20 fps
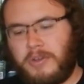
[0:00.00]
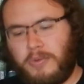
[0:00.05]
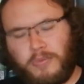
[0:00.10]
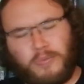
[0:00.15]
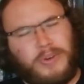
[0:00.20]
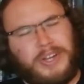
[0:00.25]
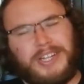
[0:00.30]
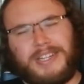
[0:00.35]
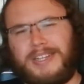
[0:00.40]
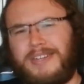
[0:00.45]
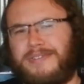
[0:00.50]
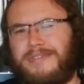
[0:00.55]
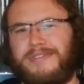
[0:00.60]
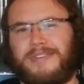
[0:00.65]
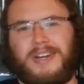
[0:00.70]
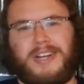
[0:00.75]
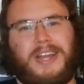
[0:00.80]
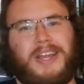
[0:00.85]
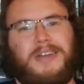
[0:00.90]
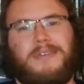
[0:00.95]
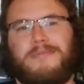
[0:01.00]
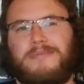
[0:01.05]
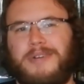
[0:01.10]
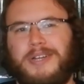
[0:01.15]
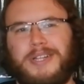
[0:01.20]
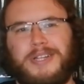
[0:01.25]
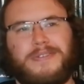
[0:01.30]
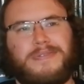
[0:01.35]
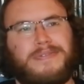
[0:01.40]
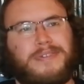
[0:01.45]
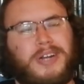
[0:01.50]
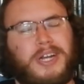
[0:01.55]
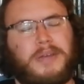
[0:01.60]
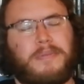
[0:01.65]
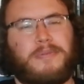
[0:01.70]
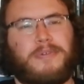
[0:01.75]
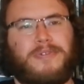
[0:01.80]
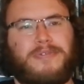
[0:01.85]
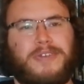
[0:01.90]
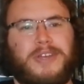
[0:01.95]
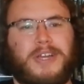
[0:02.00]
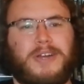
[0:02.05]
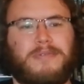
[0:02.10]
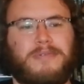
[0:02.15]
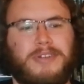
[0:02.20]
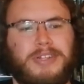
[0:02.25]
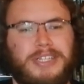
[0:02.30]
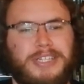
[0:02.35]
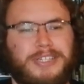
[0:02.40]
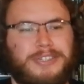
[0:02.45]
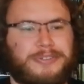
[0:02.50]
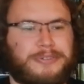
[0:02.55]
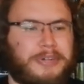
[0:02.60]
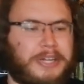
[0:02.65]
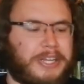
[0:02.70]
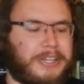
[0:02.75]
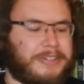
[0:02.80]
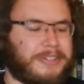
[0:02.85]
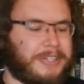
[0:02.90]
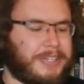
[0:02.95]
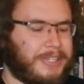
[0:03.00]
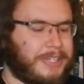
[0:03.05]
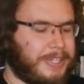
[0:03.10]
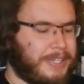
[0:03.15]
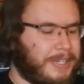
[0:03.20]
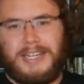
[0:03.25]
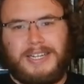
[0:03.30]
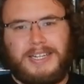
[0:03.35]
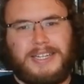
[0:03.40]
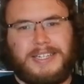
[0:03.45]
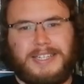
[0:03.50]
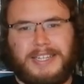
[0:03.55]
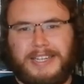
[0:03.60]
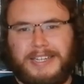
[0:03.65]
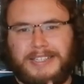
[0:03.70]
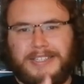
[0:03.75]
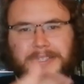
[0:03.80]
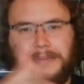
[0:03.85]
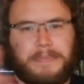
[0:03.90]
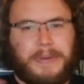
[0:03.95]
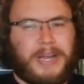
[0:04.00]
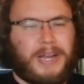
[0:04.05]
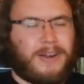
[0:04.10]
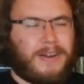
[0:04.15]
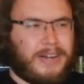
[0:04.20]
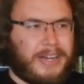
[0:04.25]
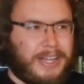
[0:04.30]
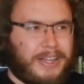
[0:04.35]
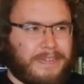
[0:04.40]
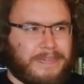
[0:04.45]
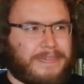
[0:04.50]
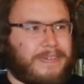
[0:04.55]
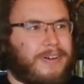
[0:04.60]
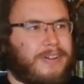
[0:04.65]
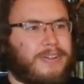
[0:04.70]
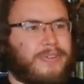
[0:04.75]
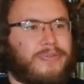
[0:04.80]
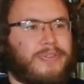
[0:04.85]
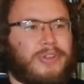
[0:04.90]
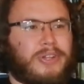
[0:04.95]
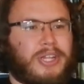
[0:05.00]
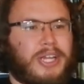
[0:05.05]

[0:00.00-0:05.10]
Really funny movie. I really enjoyed it. It's a parody of all of the,